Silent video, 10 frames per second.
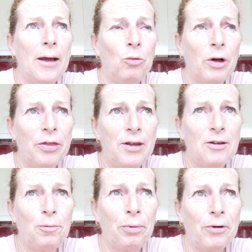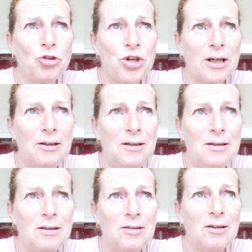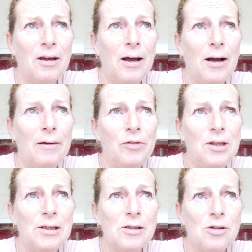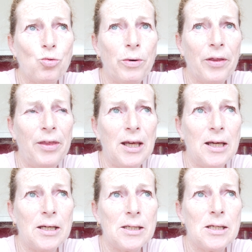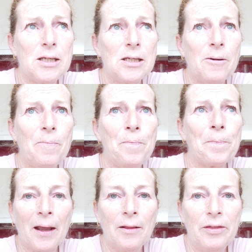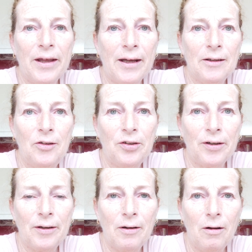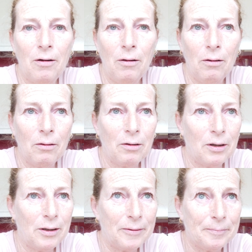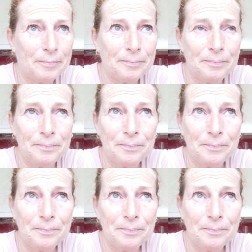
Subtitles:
And what this project deals with is that all